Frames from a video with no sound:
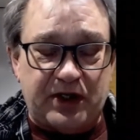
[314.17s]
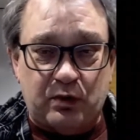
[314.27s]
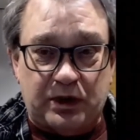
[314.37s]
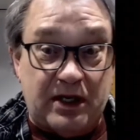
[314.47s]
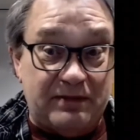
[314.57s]
And
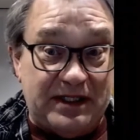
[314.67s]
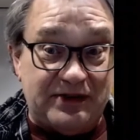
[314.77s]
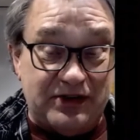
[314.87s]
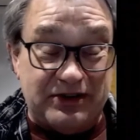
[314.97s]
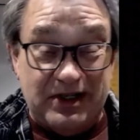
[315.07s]
what that means
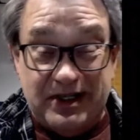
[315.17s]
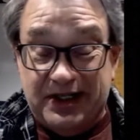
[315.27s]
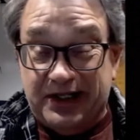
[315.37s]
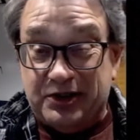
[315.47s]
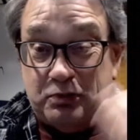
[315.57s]
is
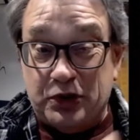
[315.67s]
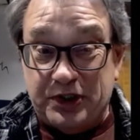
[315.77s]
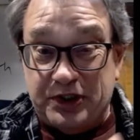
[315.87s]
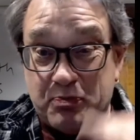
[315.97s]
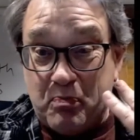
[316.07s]
it's put
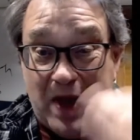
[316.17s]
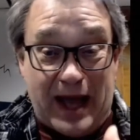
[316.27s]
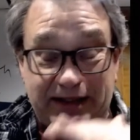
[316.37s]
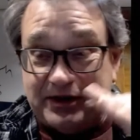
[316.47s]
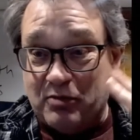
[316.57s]
into
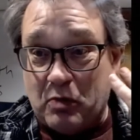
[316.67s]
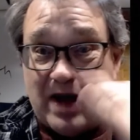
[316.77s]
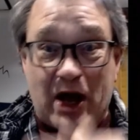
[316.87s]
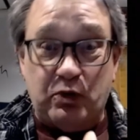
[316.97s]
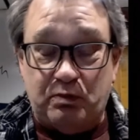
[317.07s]
maximum
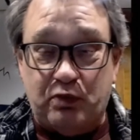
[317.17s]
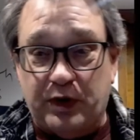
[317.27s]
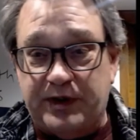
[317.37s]
output.